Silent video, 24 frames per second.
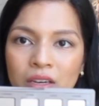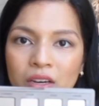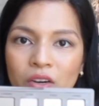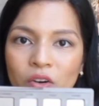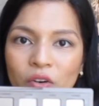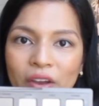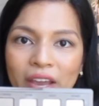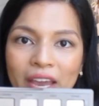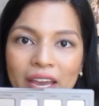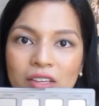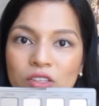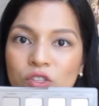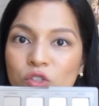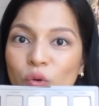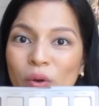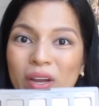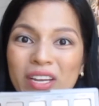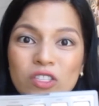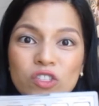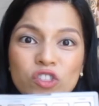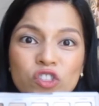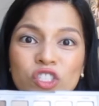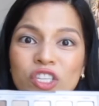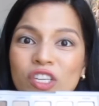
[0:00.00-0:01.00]
Okay, so
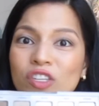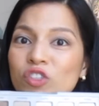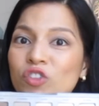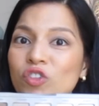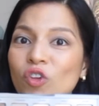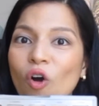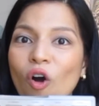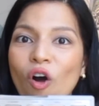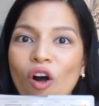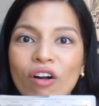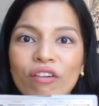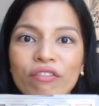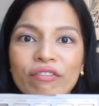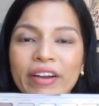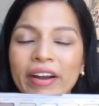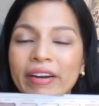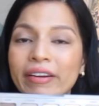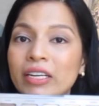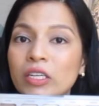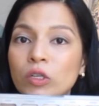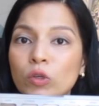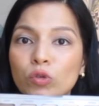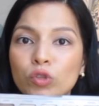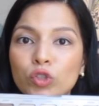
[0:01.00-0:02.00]
it's just all
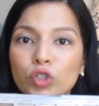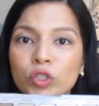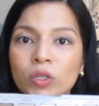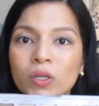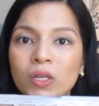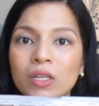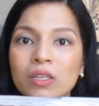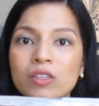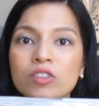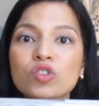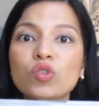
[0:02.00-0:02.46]
very neutral.